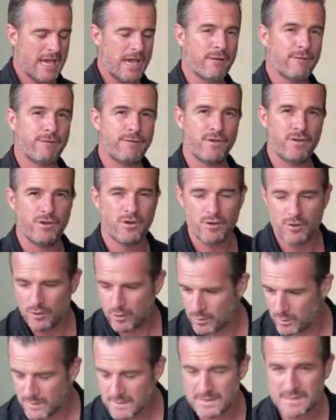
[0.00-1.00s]
And for
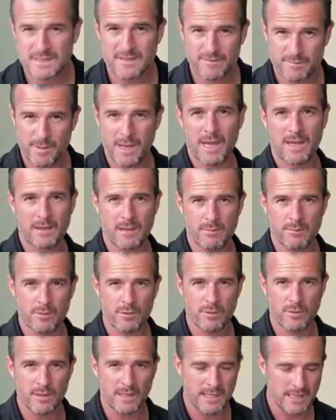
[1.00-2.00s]
you, with a stiff back in the
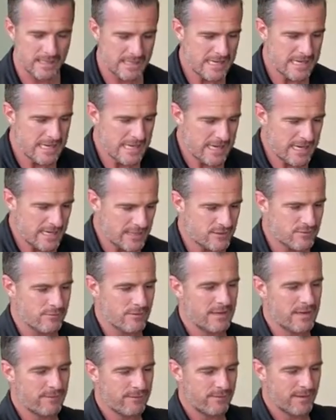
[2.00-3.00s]
morning, it's
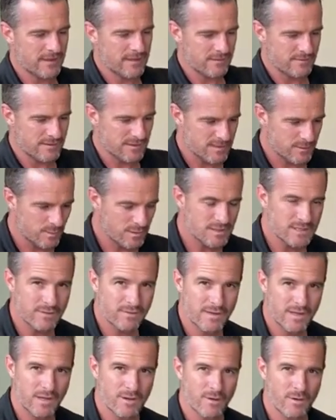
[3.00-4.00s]
really effective to switch
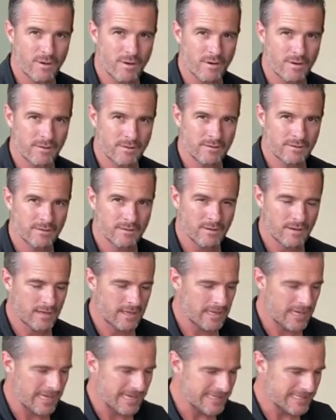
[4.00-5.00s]
everything on,
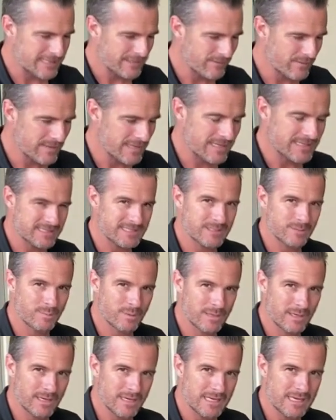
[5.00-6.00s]
okay, and give you
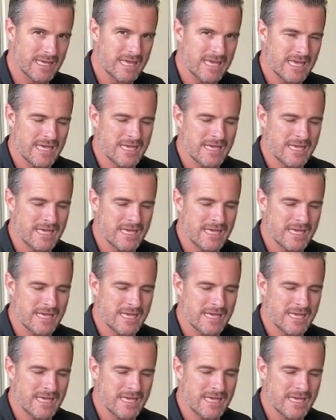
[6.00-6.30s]
stability.